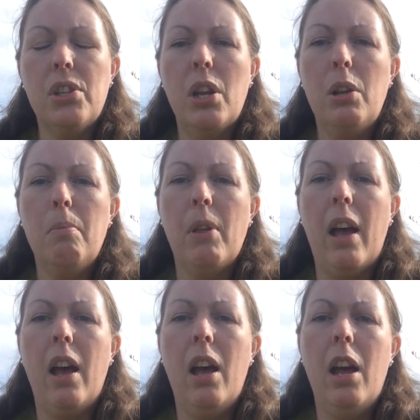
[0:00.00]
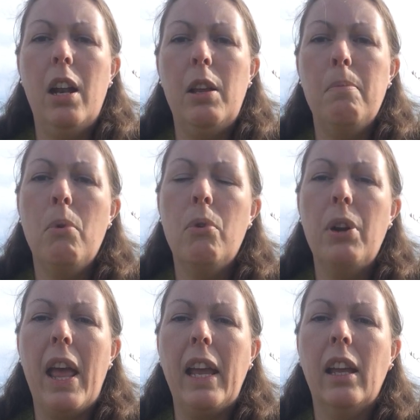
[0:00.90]
tomb that early
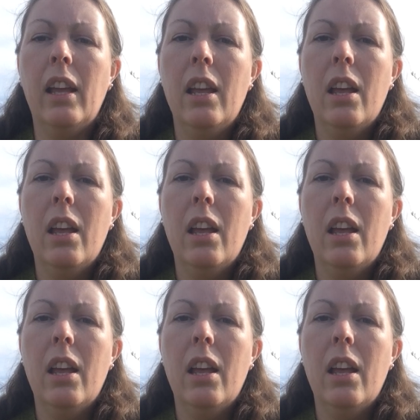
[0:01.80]
morning,